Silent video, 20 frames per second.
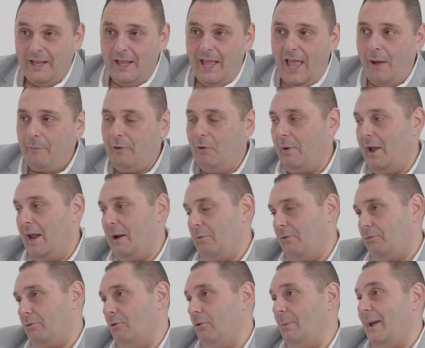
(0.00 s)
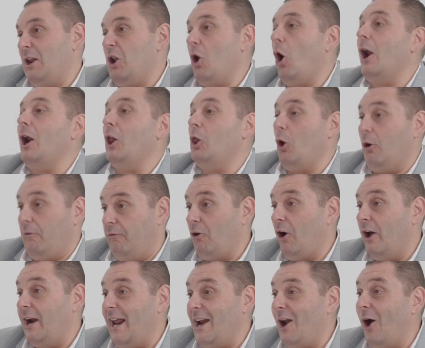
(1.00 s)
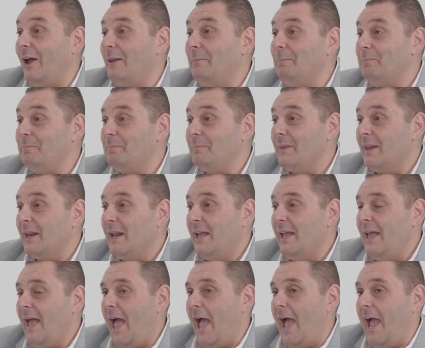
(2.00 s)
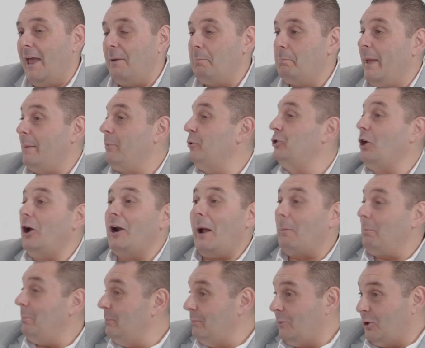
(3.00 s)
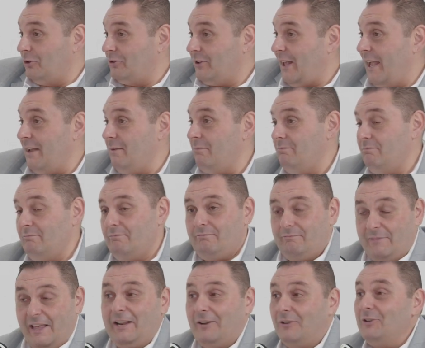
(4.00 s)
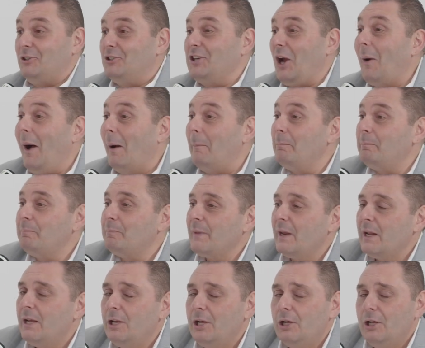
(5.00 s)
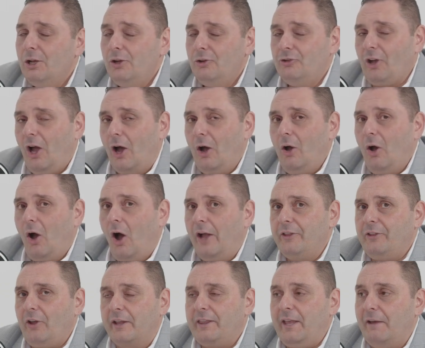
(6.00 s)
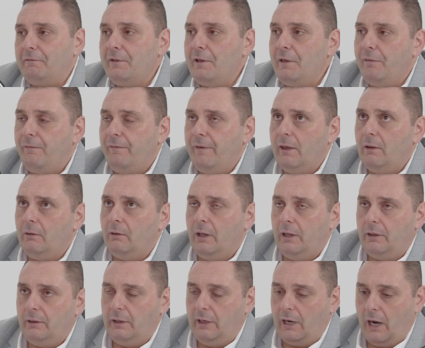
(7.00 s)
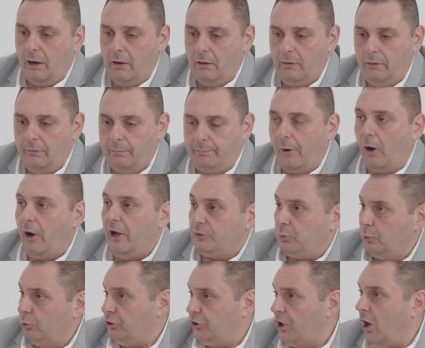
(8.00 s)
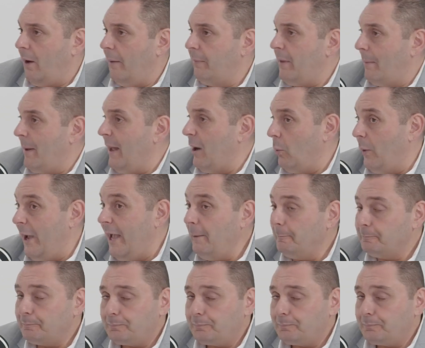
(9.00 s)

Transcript: and we ran them through to about 9 o'clock Friday night. And people showed up because they needed to show up. So I definitely feel that, buyers will show up no matter where.